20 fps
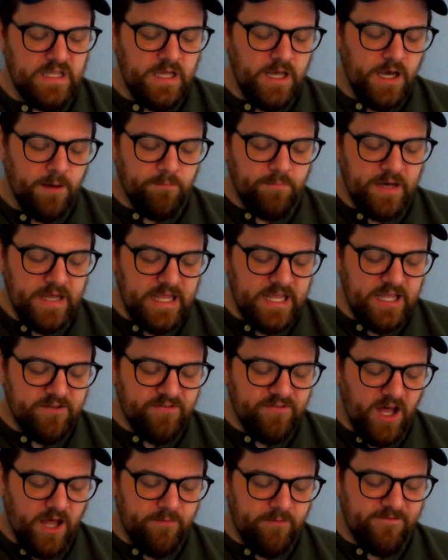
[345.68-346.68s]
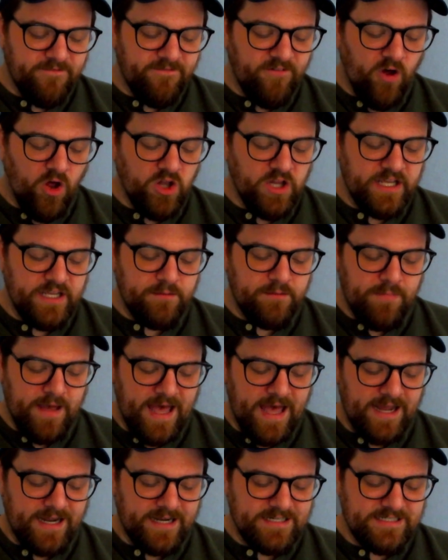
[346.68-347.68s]
But if I'm falling
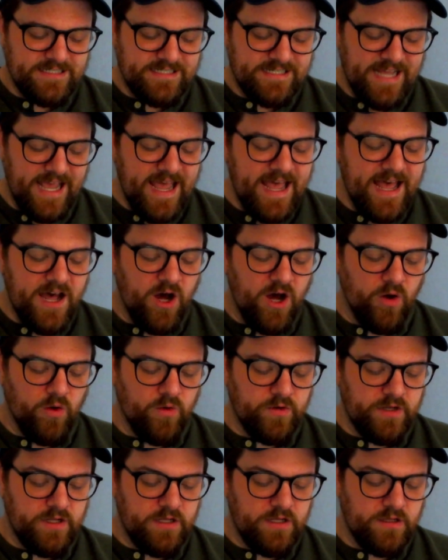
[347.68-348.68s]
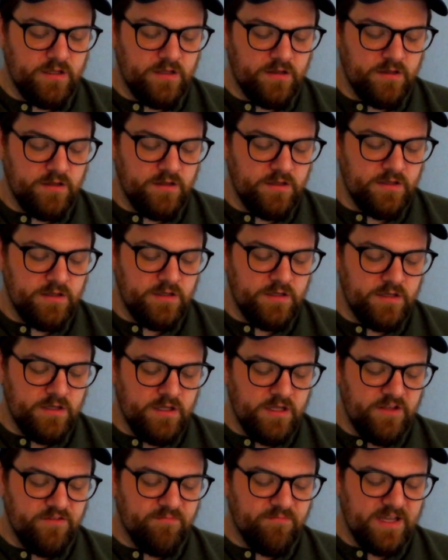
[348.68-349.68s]
back down,
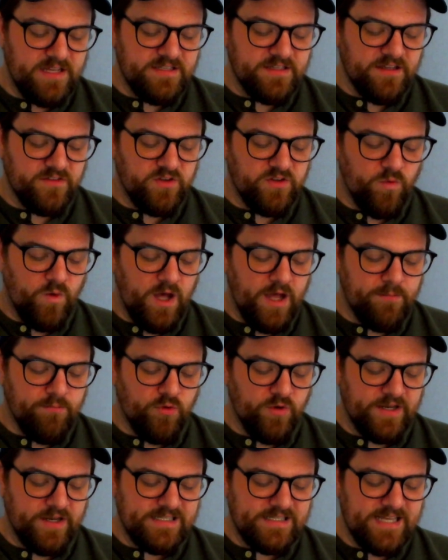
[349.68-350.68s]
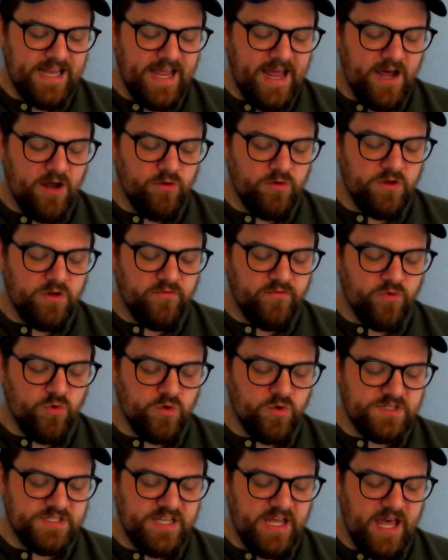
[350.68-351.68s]
my delta y points down, of
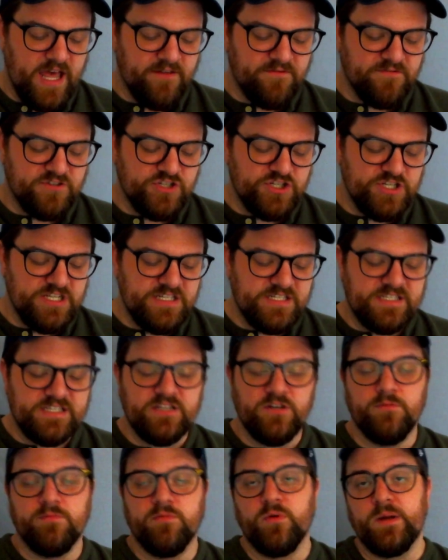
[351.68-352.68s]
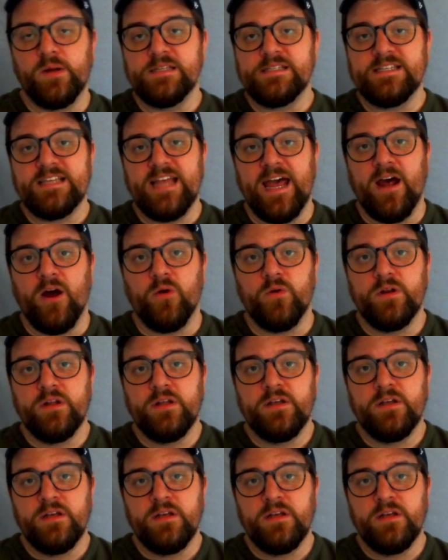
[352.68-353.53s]
course FG still points down.